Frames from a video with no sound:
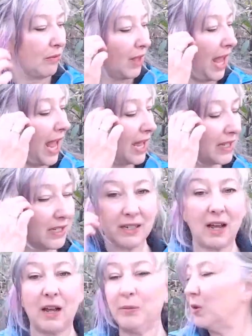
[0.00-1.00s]
And
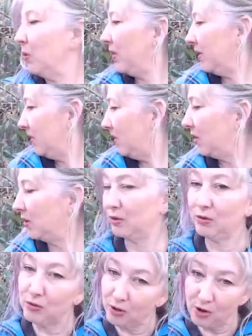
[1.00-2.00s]
I'm going
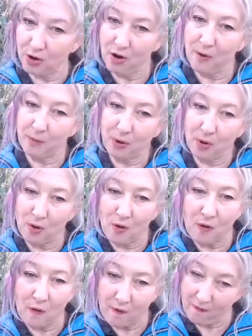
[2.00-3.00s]
to
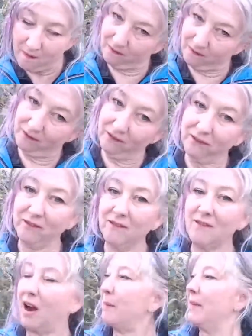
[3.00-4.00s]
pull
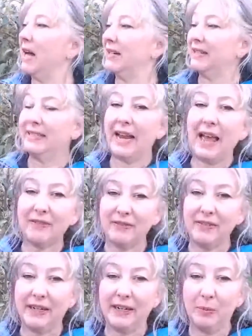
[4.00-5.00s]
my
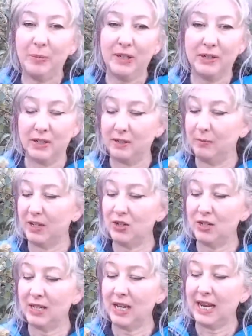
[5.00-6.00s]
Daphne up here as much
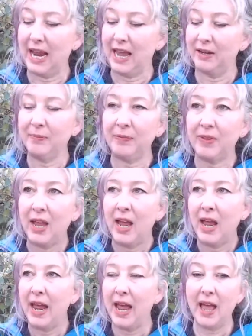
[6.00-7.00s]
as I can.
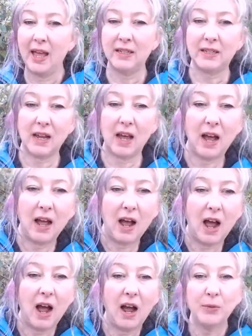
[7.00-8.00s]
And
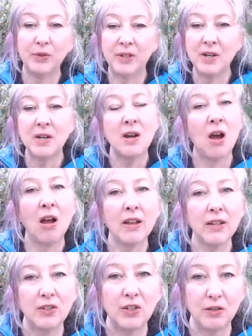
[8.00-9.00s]
I would not
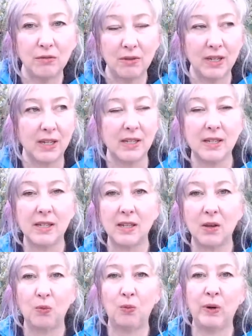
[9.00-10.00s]
do this
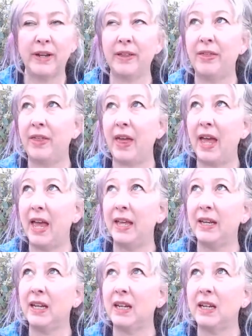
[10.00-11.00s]
with
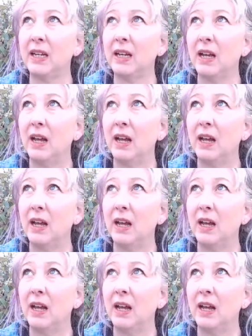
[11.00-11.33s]
any